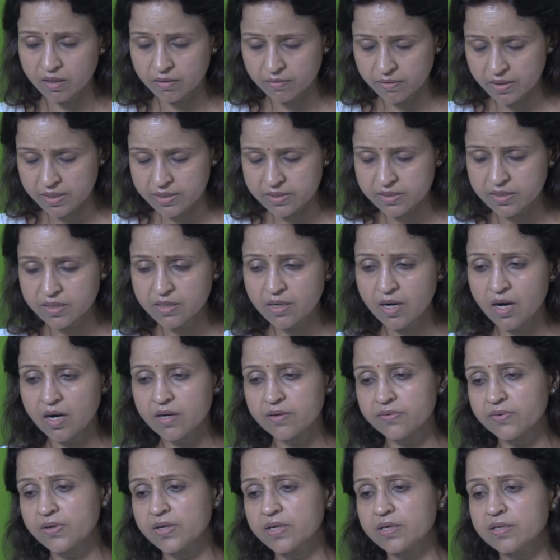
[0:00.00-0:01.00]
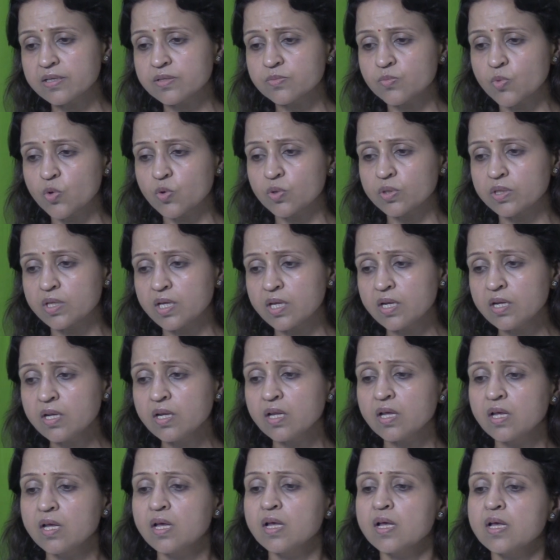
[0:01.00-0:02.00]
resting heart rate is more
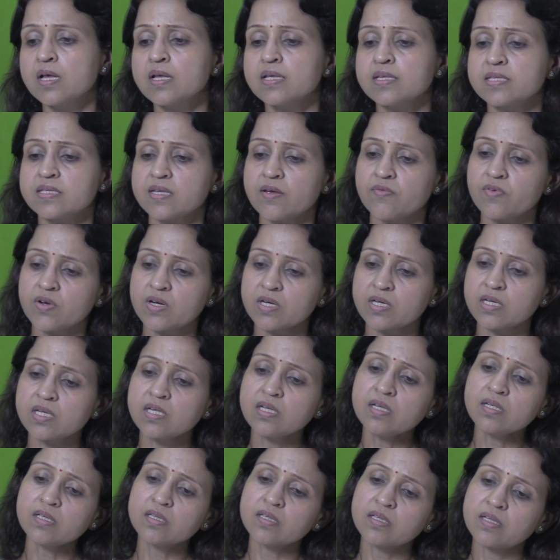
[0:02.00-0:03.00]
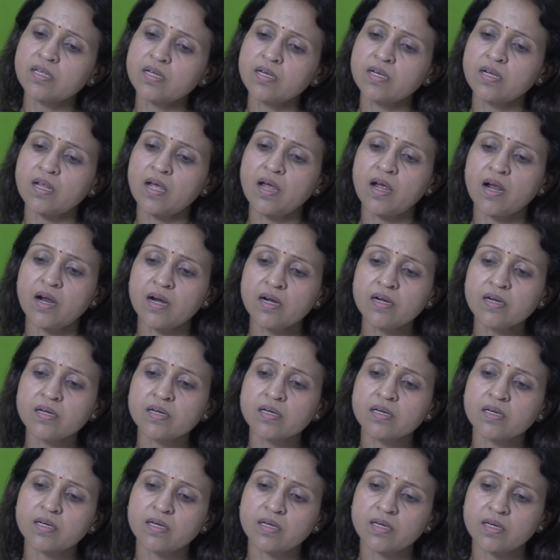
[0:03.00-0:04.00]
than 70, then
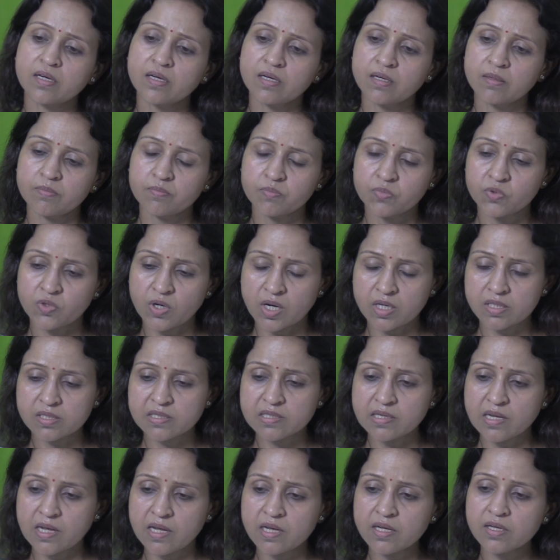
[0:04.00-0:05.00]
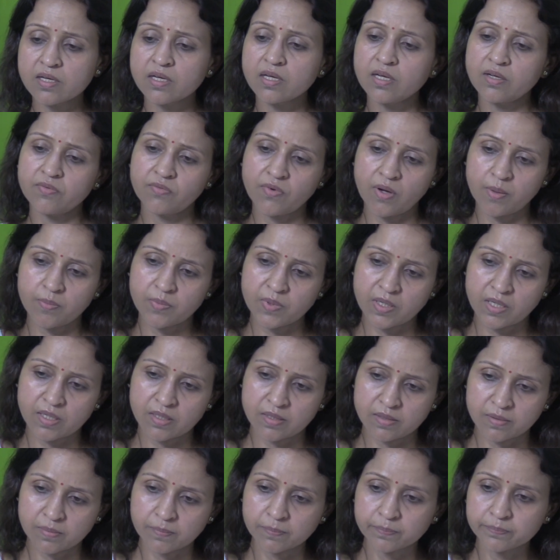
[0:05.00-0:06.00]
add drugs like
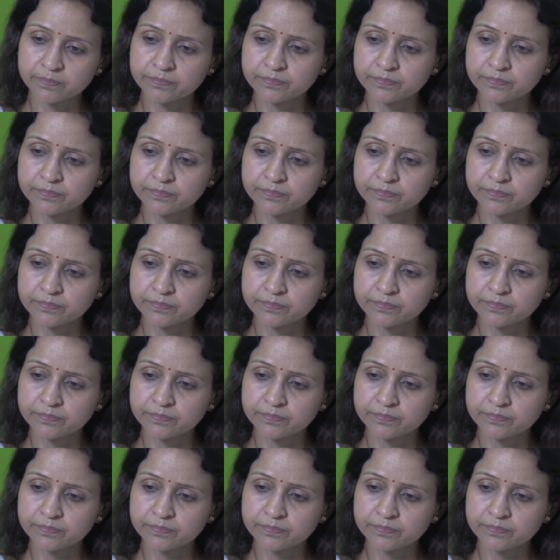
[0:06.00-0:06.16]
ivabradine.